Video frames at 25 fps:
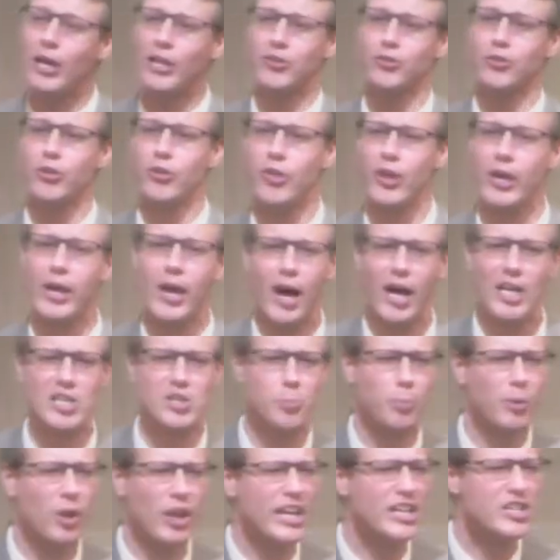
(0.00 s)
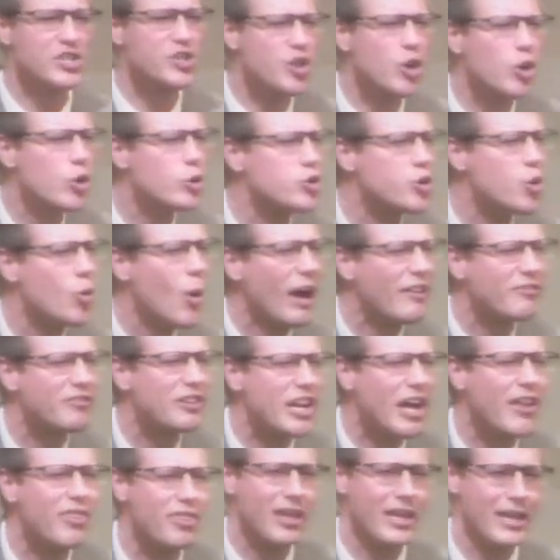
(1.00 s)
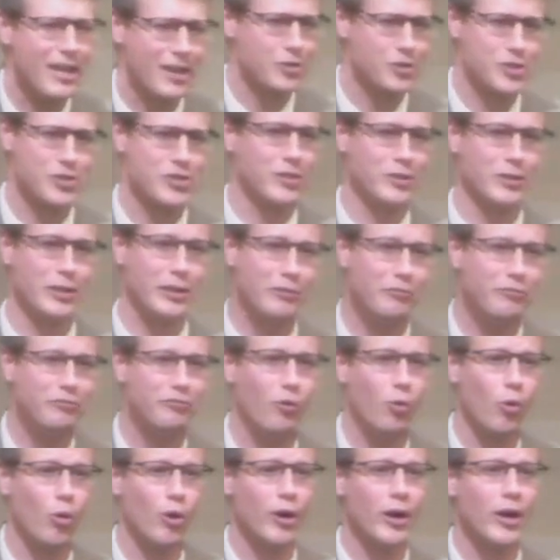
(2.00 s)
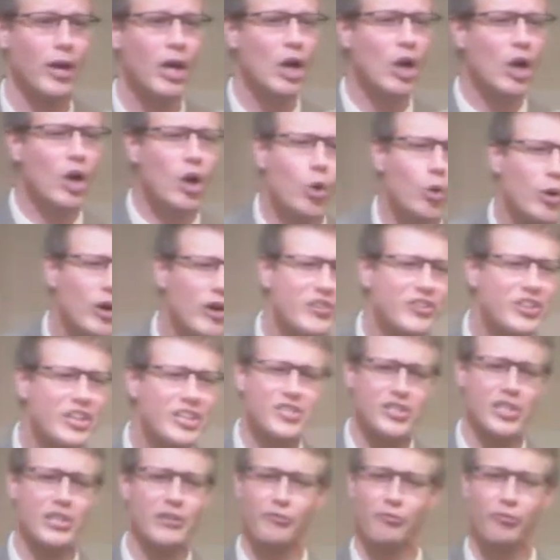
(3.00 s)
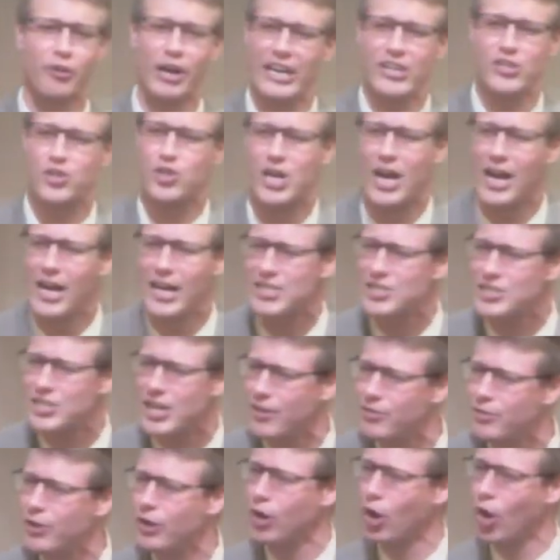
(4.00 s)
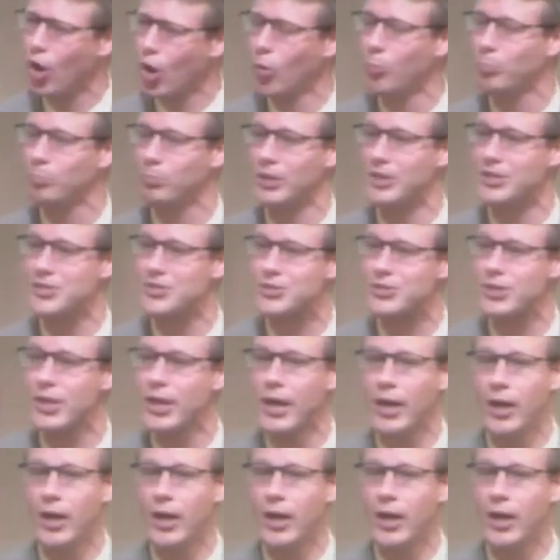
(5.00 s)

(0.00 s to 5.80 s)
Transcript: to the gospel. It's those who have nothing else to live for, who are disenfranchised and they're hopeless,